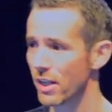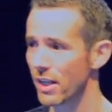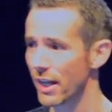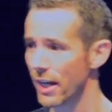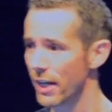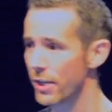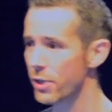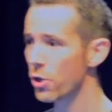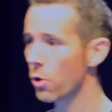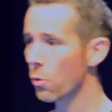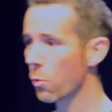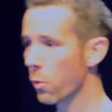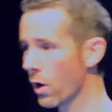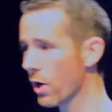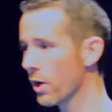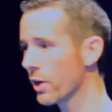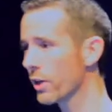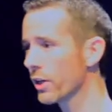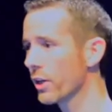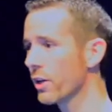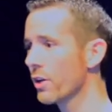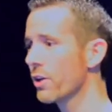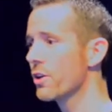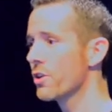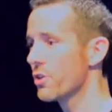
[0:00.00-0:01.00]
In your
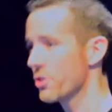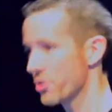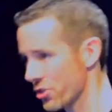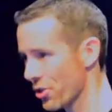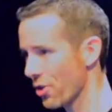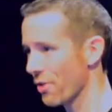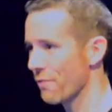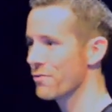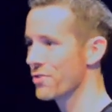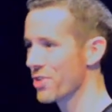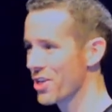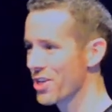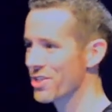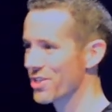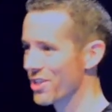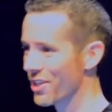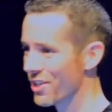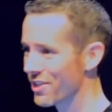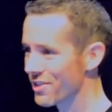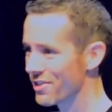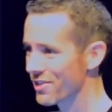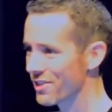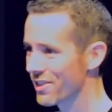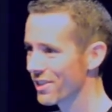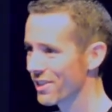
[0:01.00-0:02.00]
work, serve
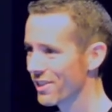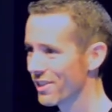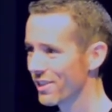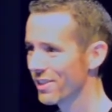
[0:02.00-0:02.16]
Jesus.